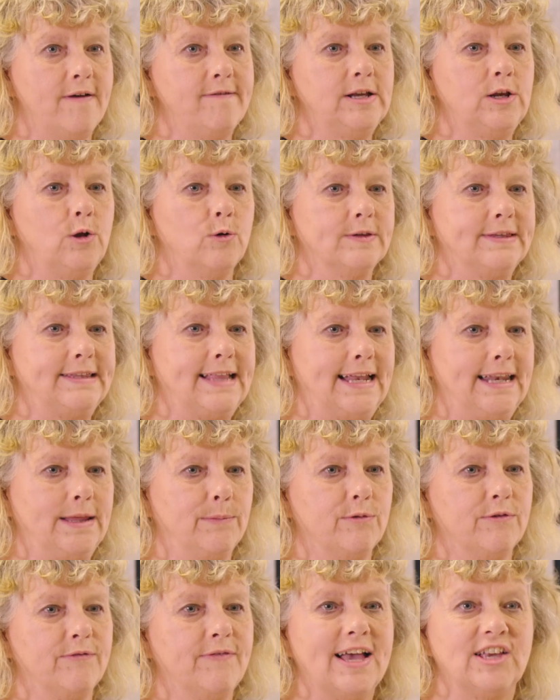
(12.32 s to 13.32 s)
very
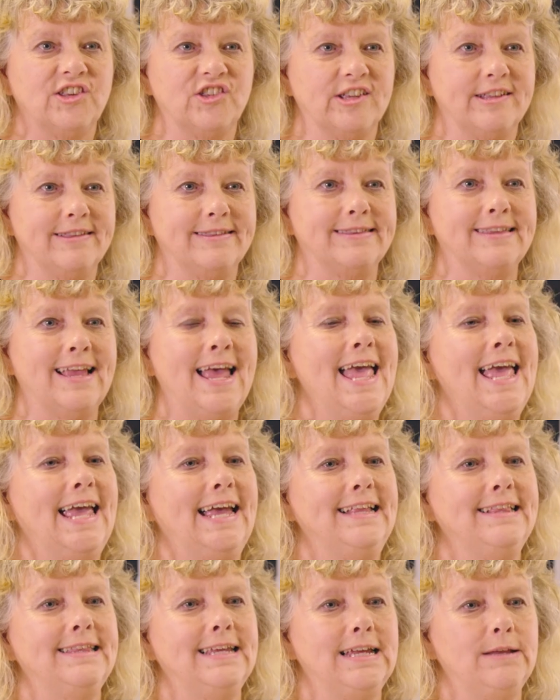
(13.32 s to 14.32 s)
long-standing professions.
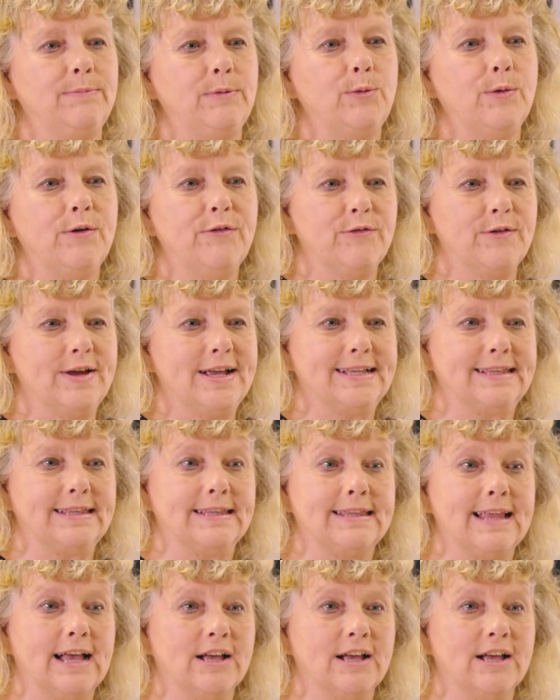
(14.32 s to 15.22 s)
Indeed, midwifery is the